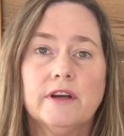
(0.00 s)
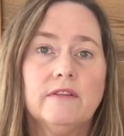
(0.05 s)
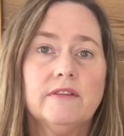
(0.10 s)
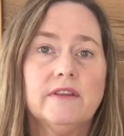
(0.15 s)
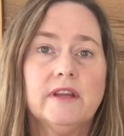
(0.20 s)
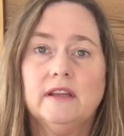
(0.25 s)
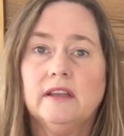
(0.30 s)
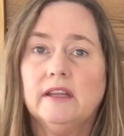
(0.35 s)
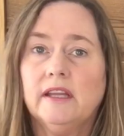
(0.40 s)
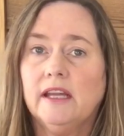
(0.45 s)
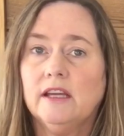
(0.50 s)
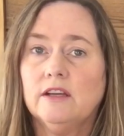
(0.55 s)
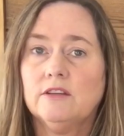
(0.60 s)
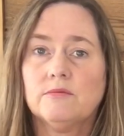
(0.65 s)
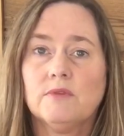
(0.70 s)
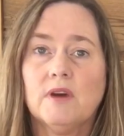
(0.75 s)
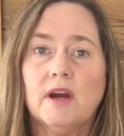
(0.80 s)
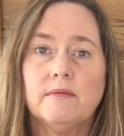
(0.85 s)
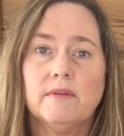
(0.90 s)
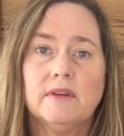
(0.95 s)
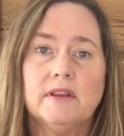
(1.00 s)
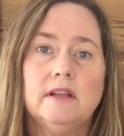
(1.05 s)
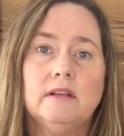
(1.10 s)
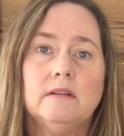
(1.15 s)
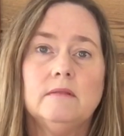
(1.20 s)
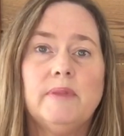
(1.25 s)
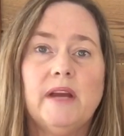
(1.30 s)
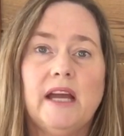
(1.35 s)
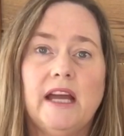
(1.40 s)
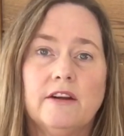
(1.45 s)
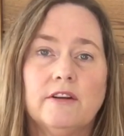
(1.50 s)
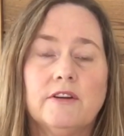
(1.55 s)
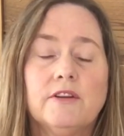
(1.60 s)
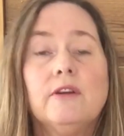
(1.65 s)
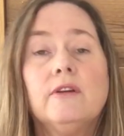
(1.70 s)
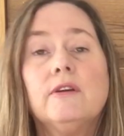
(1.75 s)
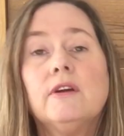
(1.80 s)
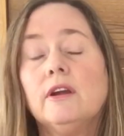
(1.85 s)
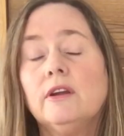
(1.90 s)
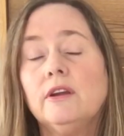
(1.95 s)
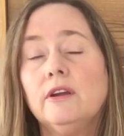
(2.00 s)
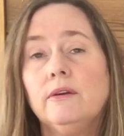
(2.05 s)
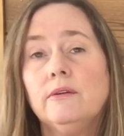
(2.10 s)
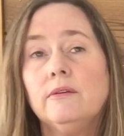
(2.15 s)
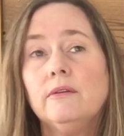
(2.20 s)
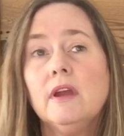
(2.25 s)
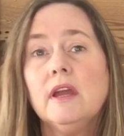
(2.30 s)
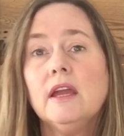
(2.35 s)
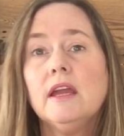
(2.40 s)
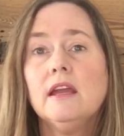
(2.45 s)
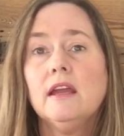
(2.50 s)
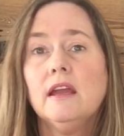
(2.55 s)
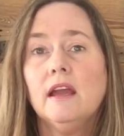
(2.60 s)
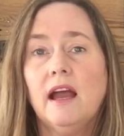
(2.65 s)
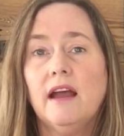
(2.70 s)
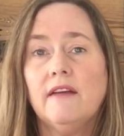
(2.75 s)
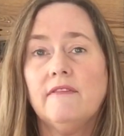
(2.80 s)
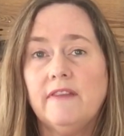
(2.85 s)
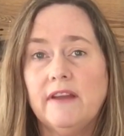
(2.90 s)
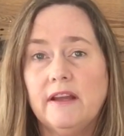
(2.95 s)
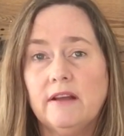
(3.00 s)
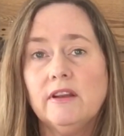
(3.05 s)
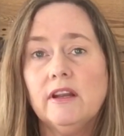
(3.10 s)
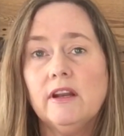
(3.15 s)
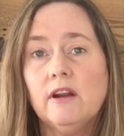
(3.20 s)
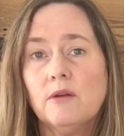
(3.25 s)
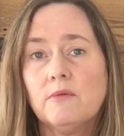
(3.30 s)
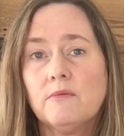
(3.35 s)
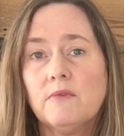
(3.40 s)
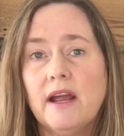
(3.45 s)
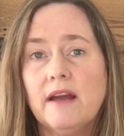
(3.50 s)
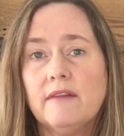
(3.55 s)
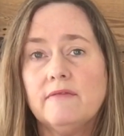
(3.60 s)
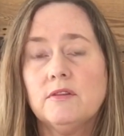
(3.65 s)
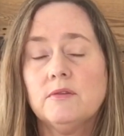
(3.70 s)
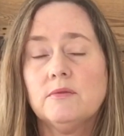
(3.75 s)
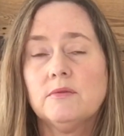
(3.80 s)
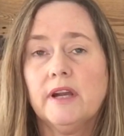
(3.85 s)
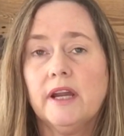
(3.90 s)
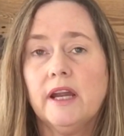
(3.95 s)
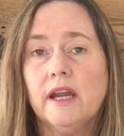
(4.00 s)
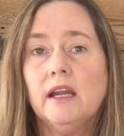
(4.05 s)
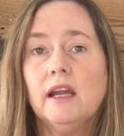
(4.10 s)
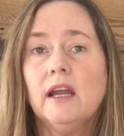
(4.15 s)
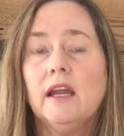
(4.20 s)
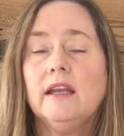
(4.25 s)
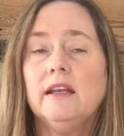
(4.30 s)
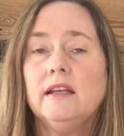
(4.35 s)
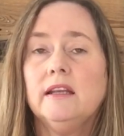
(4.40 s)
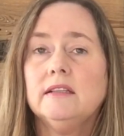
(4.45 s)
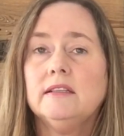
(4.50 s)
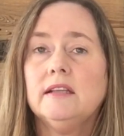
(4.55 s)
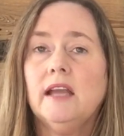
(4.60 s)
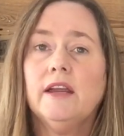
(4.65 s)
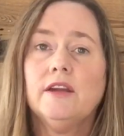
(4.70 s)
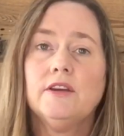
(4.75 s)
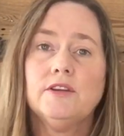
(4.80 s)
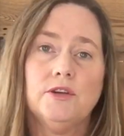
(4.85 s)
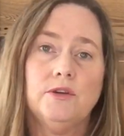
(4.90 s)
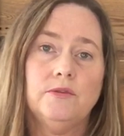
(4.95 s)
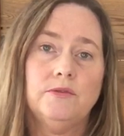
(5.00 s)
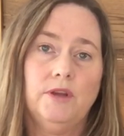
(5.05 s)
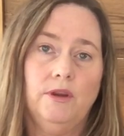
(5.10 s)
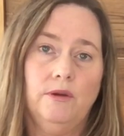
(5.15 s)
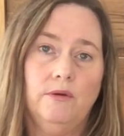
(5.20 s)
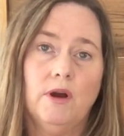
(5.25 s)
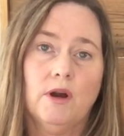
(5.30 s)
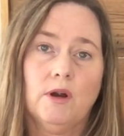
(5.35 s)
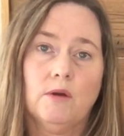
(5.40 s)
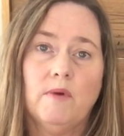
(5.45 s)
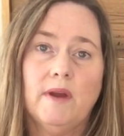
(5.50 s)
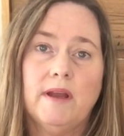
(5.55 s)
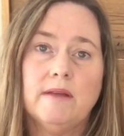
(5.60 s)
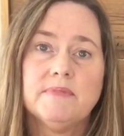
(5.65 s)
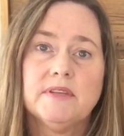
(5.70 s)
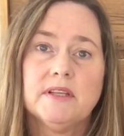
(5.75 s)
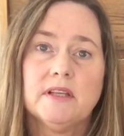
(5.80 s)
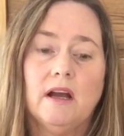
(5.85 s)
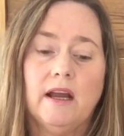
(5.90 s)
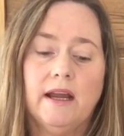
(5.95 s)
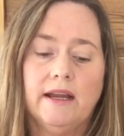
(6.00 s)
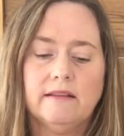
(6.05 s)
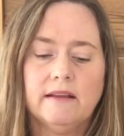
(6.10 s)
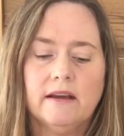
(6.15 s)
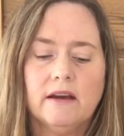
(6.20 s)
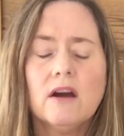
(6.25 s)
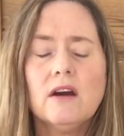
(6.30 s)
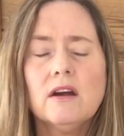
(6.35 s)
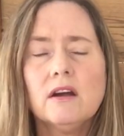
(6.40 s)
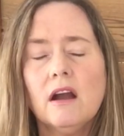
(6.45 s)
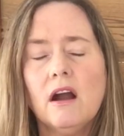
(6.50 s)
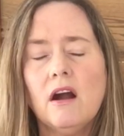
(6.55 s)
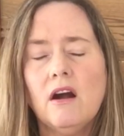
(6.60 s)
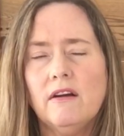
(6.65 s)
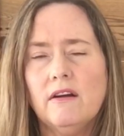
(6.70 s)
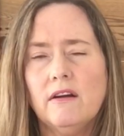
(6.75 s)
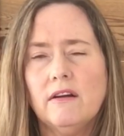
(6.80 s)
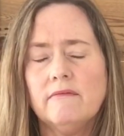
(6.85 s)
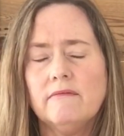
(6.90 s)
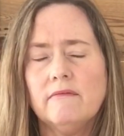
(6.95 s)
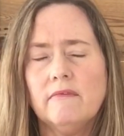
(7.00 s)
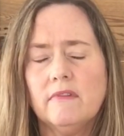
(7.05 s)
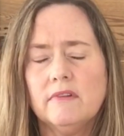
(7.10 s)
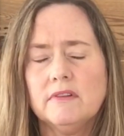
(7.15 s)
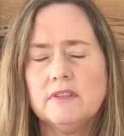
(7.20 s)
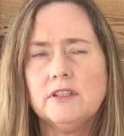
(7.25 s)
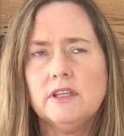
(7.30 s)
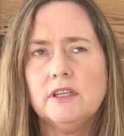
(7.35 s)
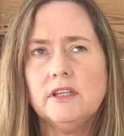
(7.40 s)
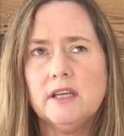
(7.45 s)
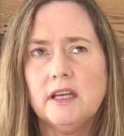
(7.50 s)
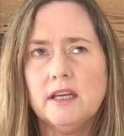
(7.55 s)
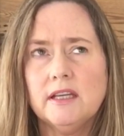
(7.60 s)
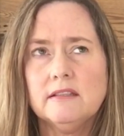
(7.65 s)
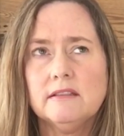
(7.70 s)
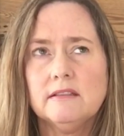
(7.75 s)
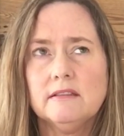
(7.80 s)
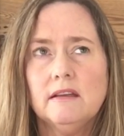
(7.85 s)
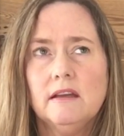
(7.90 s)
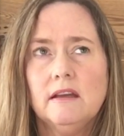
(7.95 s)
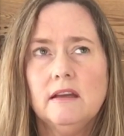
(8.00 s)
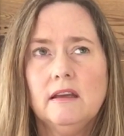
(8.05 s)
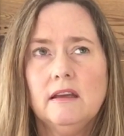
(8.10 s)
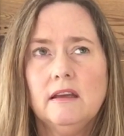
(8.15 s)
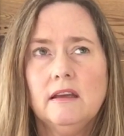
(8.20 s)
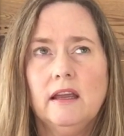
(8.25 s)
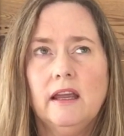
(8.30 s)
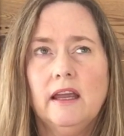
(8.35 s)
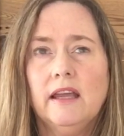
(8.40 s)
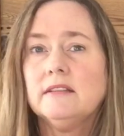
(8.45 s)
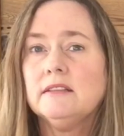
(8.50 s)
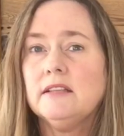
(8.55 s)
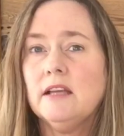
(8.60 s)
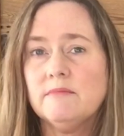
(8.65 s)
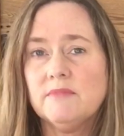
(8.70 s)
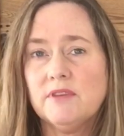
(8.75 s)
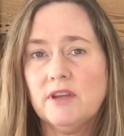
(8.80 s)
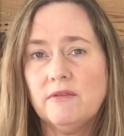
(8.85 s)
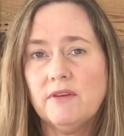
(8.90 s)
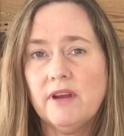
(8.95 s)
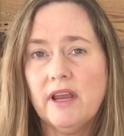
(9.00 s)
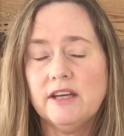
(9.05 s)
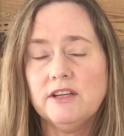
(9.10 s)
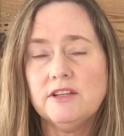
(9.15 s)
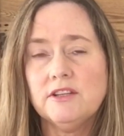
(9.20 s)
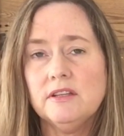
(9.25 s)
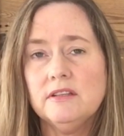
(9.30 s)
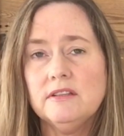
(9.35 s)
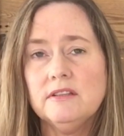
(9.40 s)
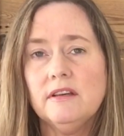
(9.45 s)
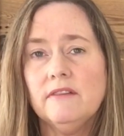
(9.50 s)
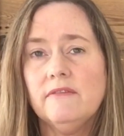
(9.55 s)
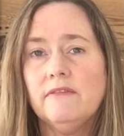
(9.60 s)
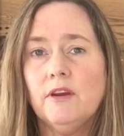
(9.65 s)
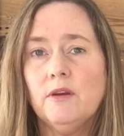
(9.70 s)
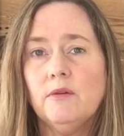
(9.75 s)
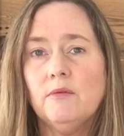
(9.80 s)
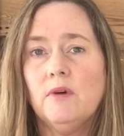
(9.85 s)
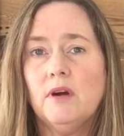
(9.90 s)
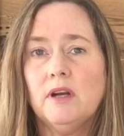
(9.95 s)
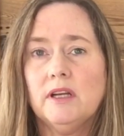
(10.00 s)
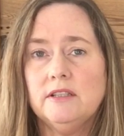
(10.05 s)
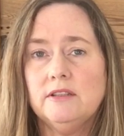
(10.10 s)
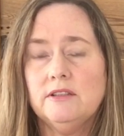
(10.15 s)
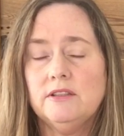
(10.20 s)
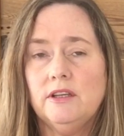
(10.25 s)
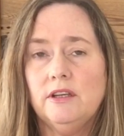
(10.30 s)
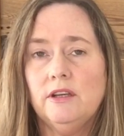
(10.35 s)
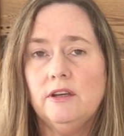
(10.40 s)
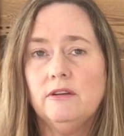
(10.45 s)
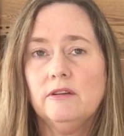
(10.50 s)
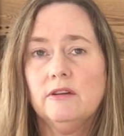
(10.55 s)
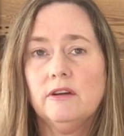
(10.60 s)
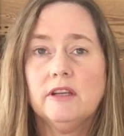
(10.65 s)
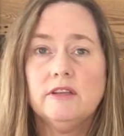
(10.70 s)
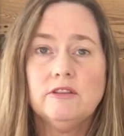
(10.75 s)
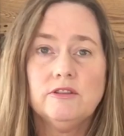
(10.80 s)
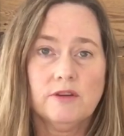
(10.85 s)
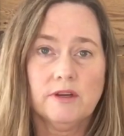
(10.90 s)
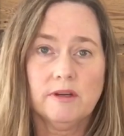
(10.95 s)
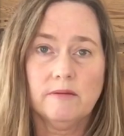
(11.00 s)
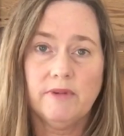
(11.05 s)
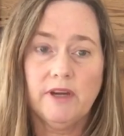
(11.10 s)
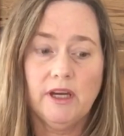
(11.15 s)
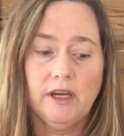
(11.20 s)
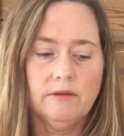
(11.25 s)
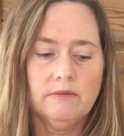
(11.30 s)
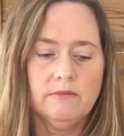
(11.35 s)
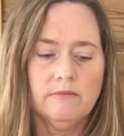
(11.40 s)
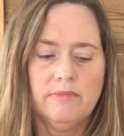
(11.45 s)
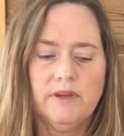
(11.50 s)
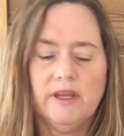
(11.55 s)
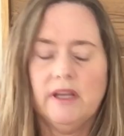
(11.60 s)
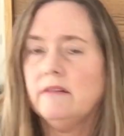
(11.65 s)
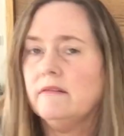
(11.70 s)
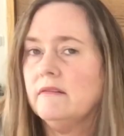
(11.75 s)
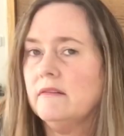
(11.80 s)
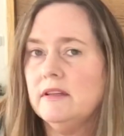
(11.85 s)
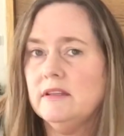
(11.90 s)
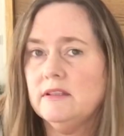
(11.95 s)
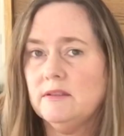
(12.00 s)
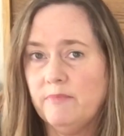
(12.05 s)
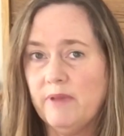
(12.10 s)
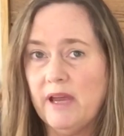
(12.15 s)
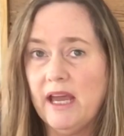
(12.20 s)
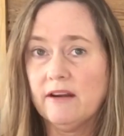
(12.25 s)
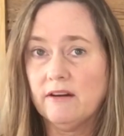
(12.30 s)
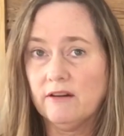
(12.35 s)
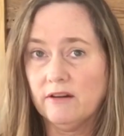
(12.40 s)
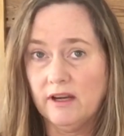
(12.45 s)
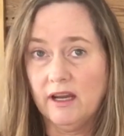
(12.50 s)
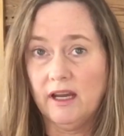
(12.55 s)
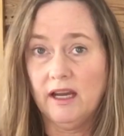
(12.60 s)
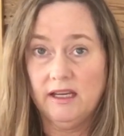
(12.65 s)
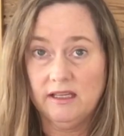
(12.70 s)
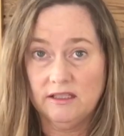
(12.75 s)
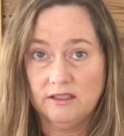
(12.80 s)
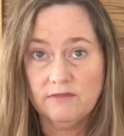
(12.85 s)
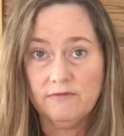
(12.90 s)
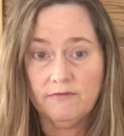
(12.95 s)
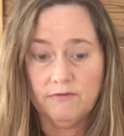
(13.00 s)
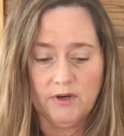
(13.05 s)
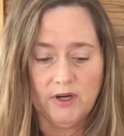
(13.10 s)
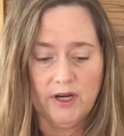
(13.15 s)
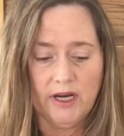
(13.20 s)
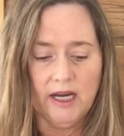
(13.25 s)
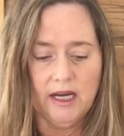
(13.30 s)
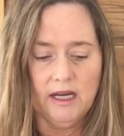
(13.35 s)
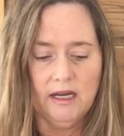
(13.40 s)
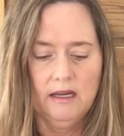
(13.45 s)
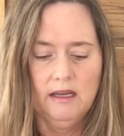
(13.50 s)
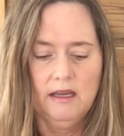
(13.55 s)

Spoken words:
that links right within the pattern. I found it on Ravelry, and it takes you to her website. She does accept donations if you want to contribute, but this pattern is free.